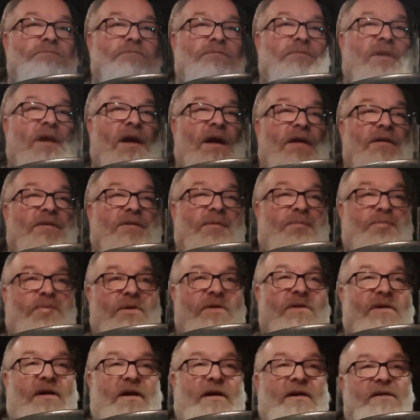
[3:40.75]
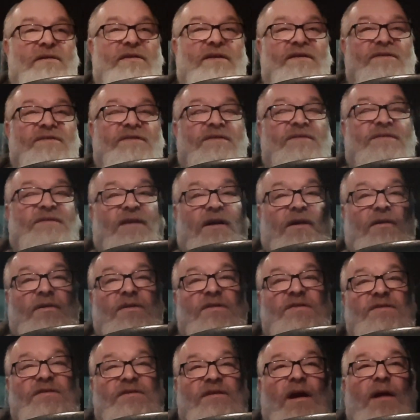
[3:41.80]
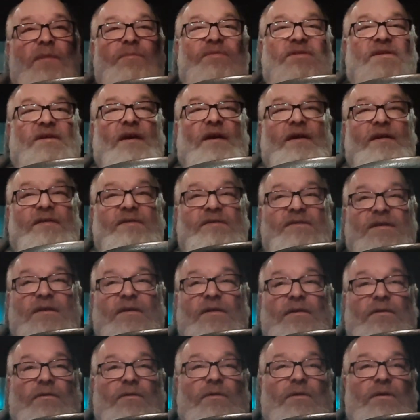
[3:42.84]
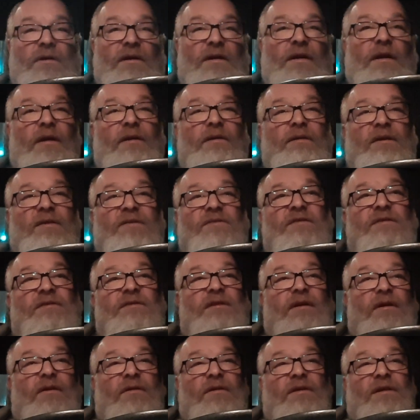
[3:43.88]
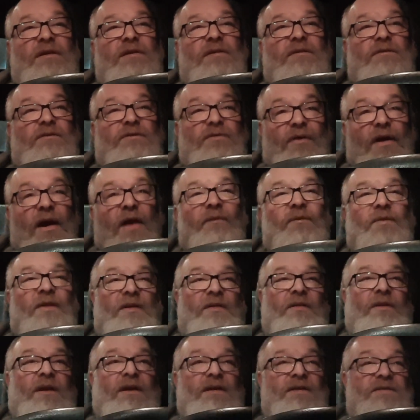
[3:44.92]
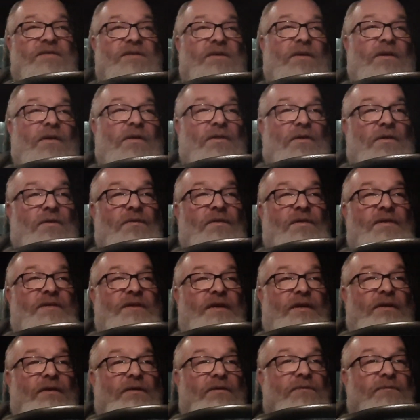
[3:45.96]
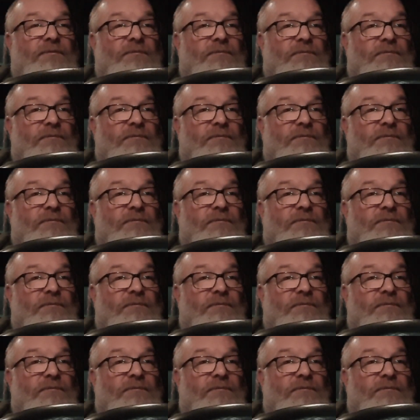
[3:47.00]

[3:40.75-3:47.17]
They had to put unnecessary stop signs or unnecessary traffic lights all over town.